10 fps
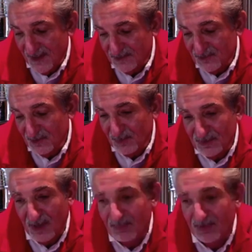triple
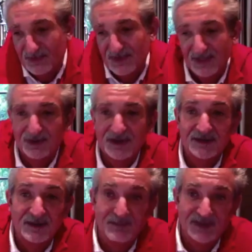doubles. I look at
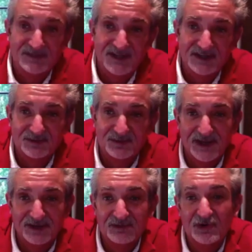the Mystics. We
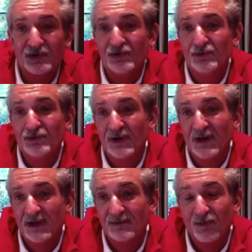have 2
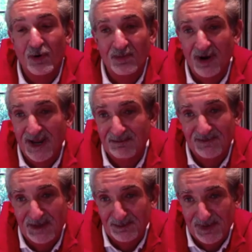former
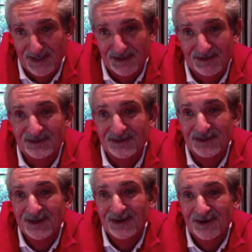MVPs
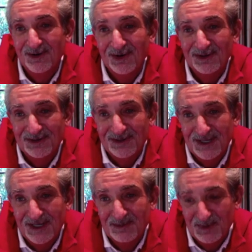on the
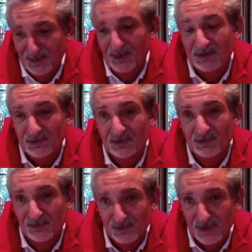team, and we're
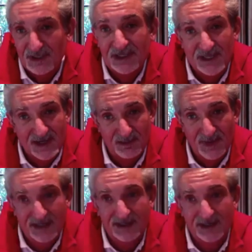really
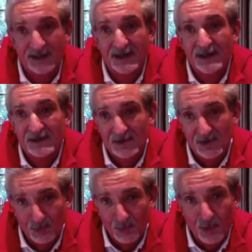committed to
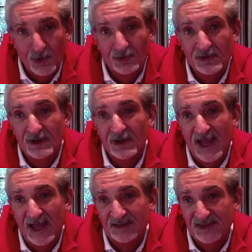
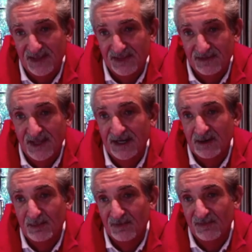world-class
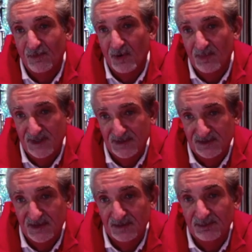athletic
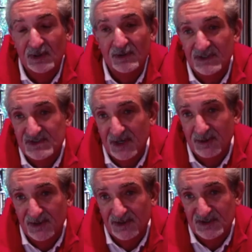performance and building
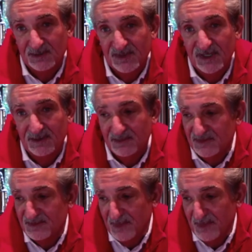championship teams.